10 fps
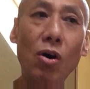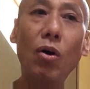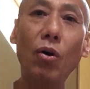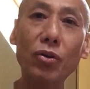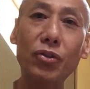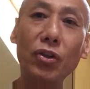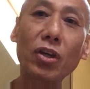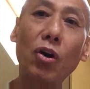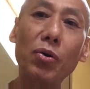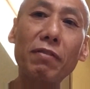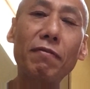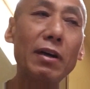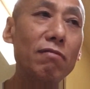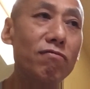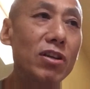Or do you hold it
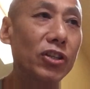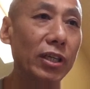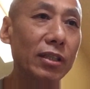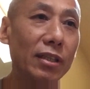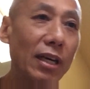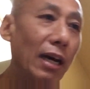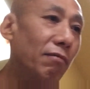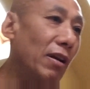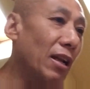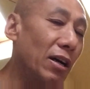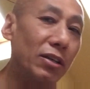very rigid and rely